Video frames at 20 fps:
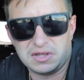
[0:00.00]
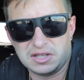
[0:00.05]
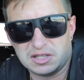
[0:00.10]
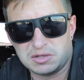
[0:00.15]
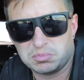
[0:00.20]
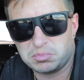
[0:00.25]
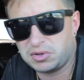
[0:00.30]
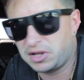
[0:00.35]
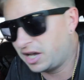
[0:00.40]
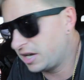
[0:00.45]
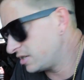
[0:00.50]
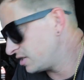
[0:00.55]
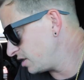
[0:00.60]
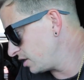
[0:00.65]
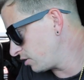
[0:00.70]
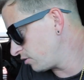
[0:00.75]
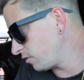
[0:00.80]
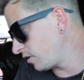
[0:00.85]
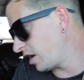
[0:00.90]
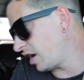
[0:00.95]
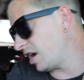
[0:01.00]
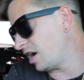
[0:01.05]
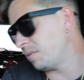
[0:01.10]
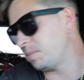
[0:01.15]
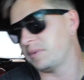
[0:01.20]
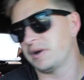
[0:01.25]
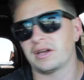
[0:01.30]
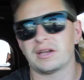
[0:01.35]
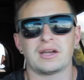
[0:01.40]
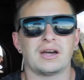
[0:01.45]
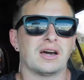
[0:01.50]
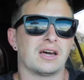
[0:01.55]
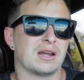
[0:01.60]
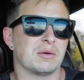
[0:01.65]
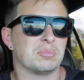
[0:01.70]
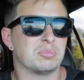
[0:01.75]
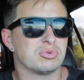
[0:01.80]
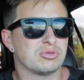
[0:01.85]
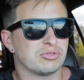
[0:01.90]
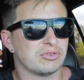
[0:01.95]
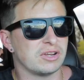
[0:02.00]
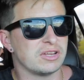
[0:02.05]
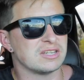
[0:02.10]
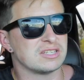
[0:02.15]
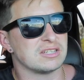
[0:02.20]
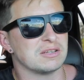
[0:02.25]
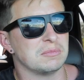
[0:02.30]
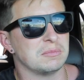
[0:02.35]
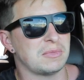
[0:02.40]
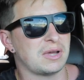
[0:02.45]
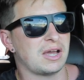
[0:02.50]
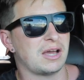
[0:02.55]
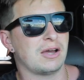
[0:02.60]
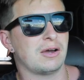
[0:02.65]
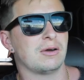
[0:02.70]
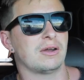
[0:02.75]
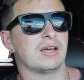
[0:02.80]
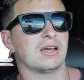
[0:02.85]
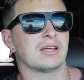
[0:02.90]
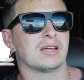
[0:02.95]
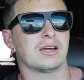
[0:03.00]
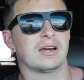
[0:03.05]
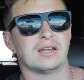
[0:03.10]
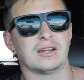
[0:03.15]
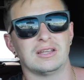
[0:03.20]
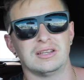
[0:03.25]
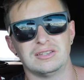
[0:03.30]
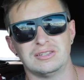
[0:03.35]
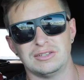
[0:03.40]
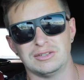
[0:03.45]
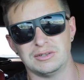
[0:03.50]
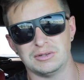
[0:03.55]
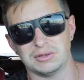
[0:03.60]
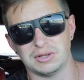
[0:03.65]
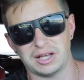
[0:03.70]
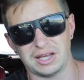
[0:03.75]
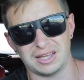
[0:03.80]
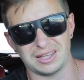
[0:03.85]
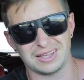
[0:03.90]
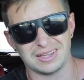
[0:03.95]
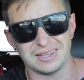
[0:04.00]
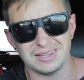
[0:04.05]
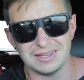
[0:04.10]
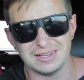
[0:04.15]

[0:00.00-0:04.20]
in this plastic wrap, I gotta print them out, I gotta do like,